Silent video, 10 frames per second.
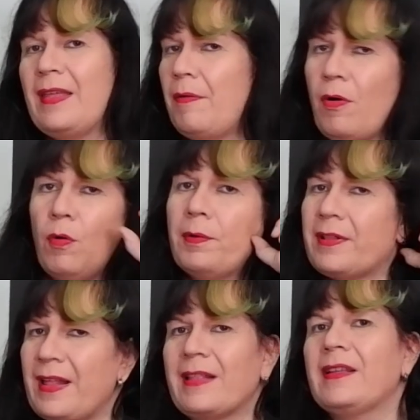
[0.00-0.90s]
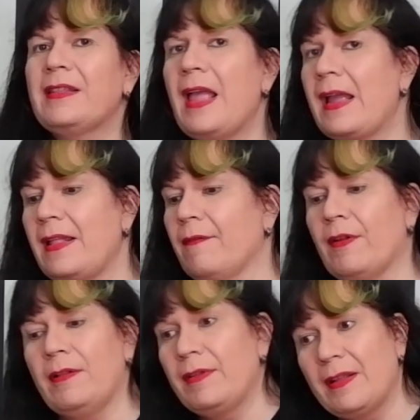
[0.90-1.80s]
they were always center negative,
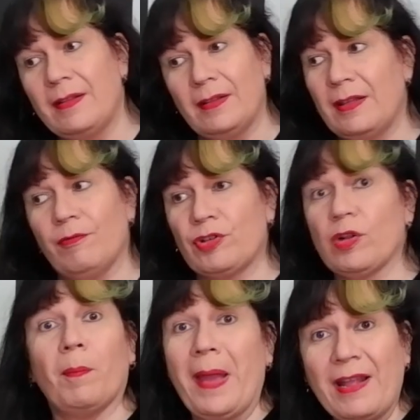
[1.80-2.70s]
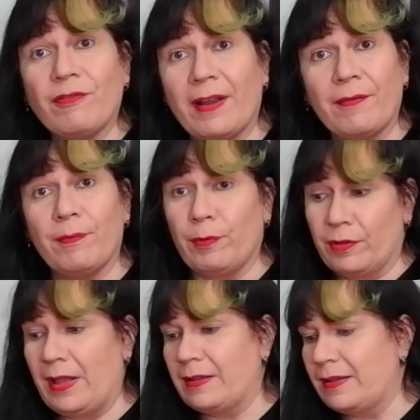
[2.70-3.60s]
including the original Mega Drive was
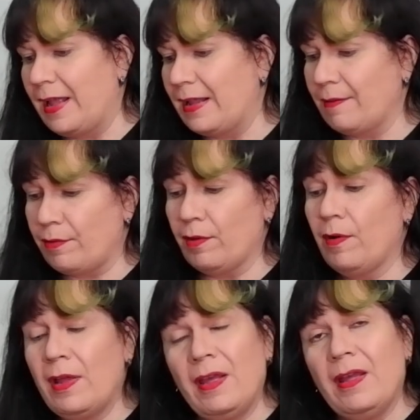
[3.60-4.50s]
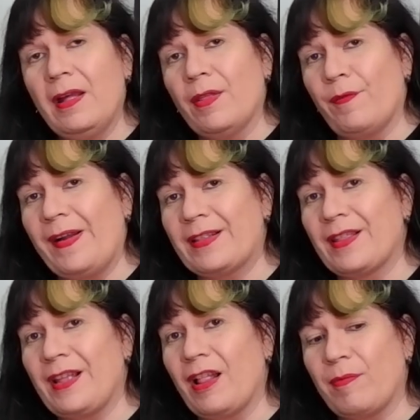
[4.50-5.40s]
center negative. So the fact
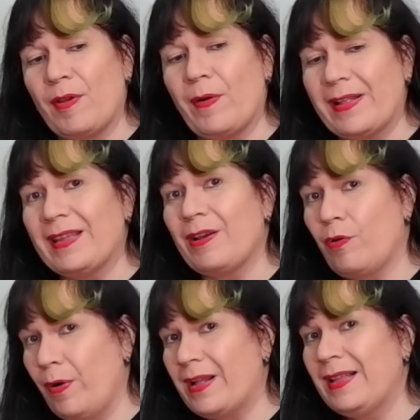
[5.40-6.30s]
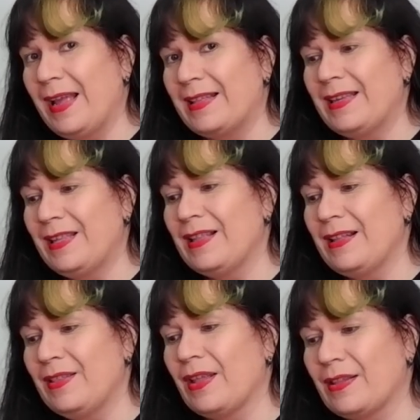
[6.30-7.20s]
this tells me quite quickly and
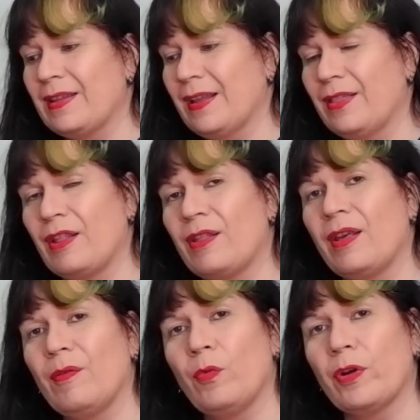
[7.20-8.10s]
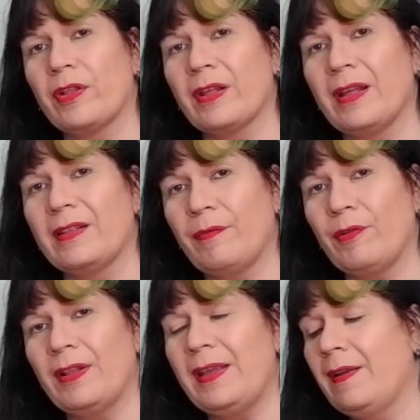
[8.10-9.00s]
easily that this works
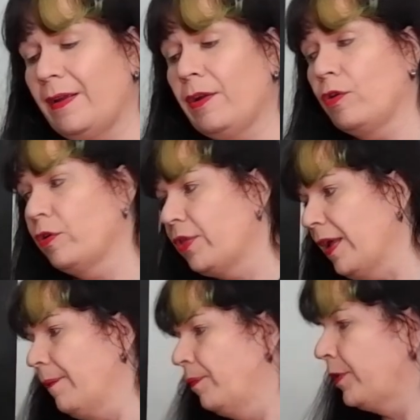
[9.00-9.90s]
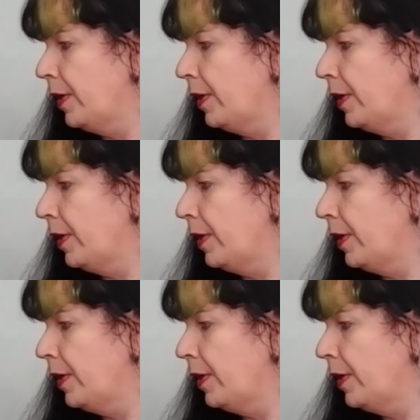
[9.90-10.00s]
differently, good thing.